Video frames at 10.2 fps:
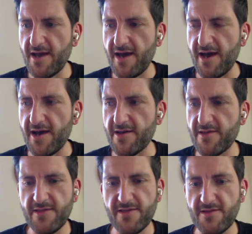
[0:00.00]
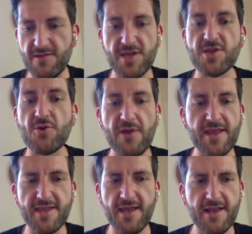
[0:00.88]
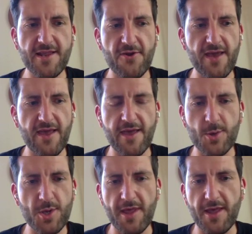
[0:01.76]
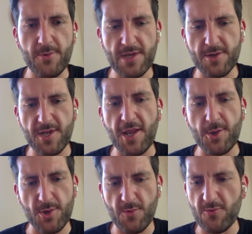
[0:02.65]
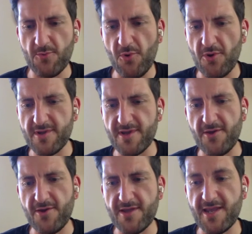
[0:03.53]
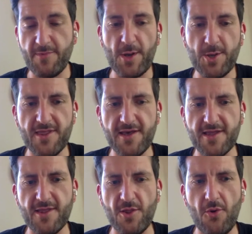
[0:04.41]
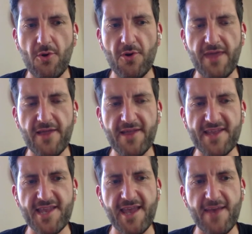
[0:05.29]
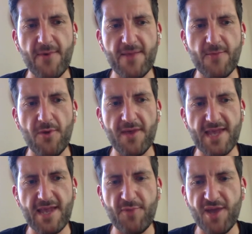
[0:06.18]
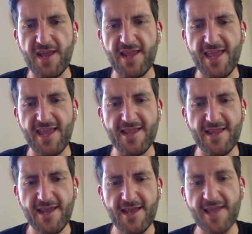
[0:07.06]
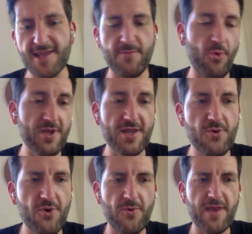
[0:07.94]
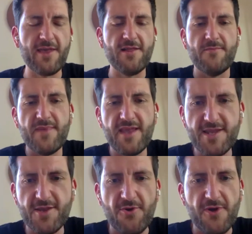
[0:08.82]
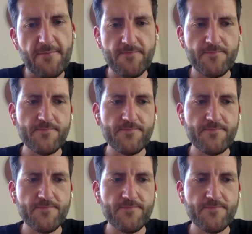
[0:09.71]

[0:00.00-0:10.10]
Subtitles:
the Surrey secondary English language arts teachers, what role do especially the local, the LSA, what role has that played in supporting new curriculum in Surrey?